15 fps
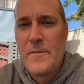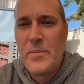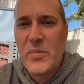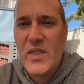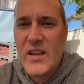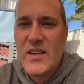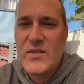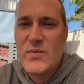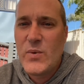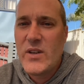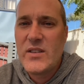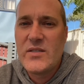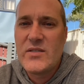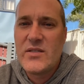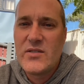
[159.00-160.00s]
And these
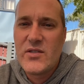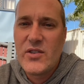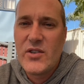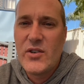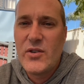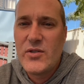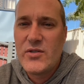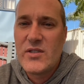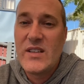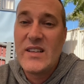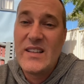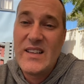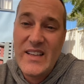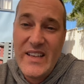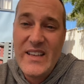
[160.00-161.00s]
witnesses are
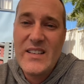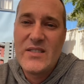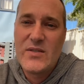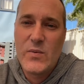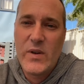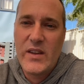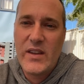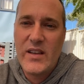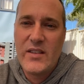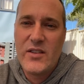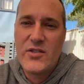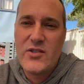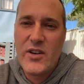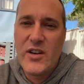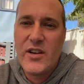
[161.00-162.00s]
usually leaders within the
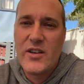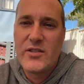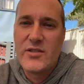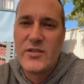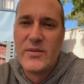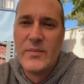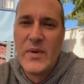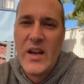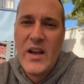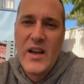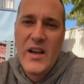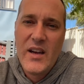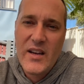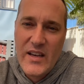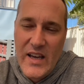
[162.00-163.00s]
church.
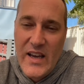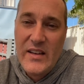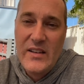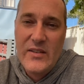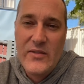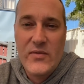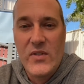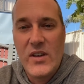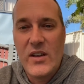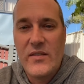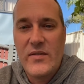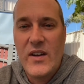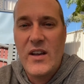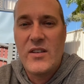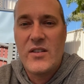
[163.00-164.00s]
Again, if the
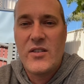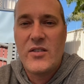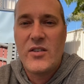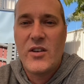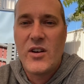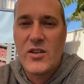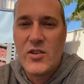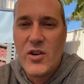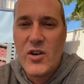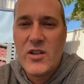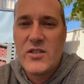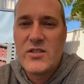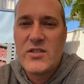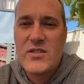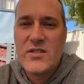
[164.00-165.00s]
offender
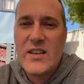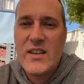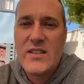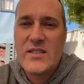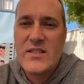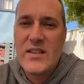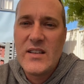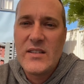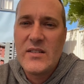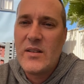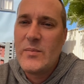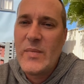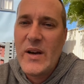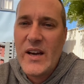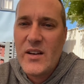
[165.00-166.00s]
acknowledges their sin,
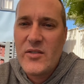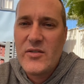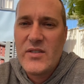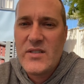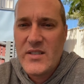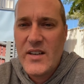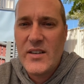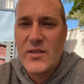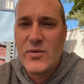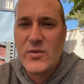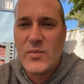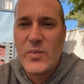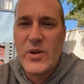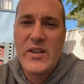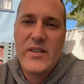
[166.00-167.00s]
the matter is
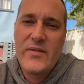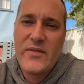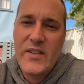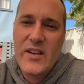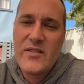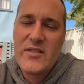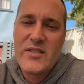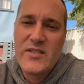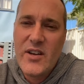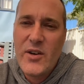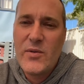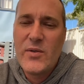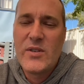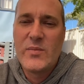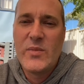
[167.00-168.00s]
settled, but if there is
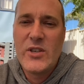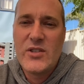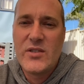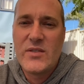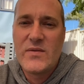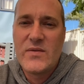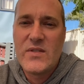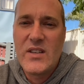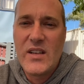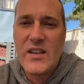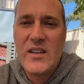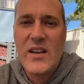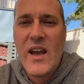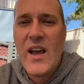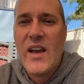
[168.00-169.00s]
no admission of
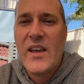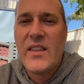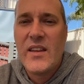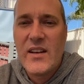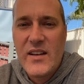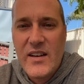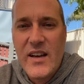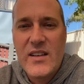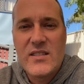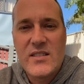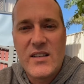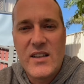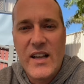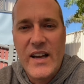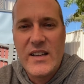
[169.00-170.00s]
sin, then it
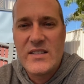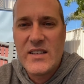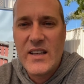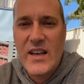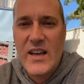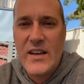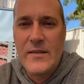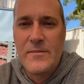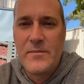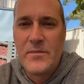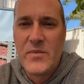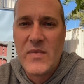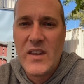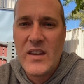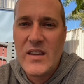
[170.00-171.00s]
escalates again.
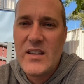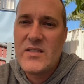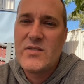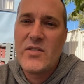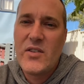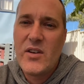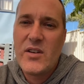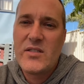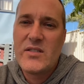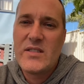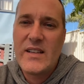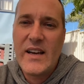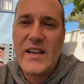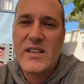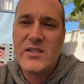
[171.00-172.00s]
And this 3rd
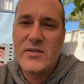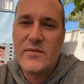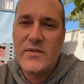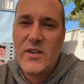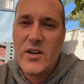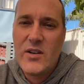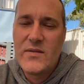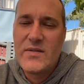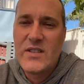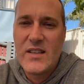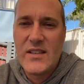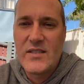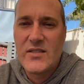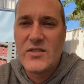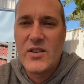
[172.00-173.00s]
stage involves
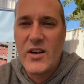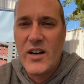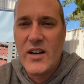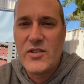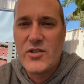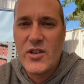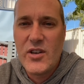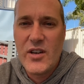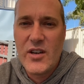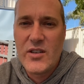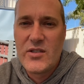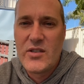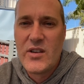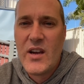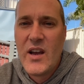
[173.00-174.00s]
the entire
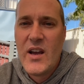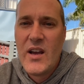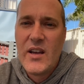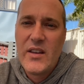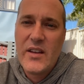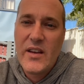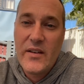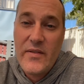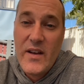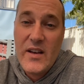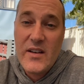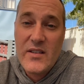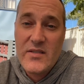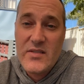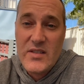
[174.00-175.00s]
church. The
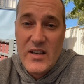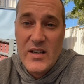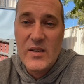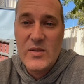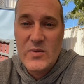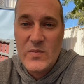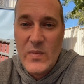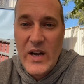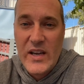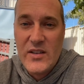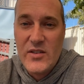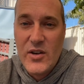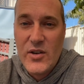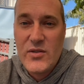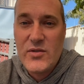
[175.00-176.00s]
offender's sin is made
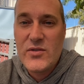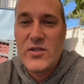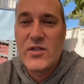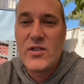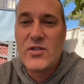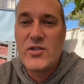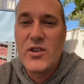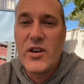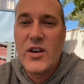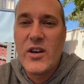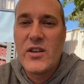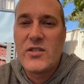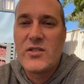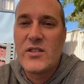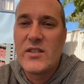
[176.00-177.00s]
known to the
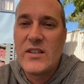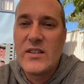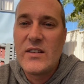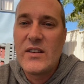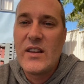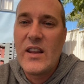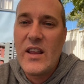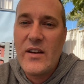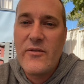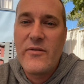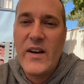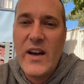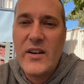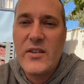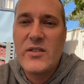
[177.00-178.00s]
church and their
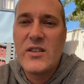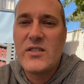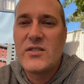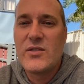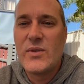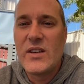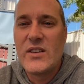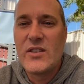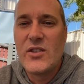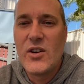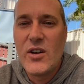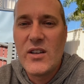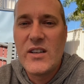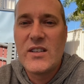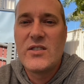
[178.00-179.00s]
failure to
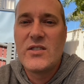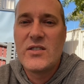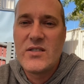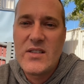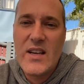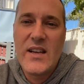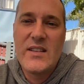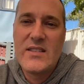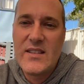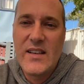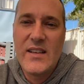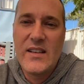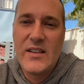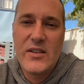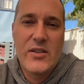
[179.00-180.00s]
acknowledge said
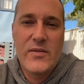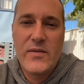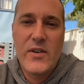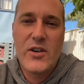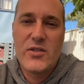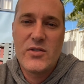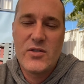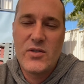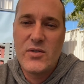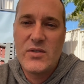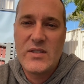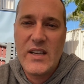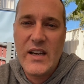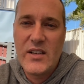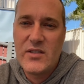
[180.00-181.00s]
sin in the first 2
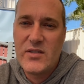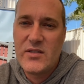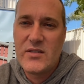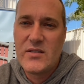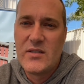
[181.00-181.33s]
stages.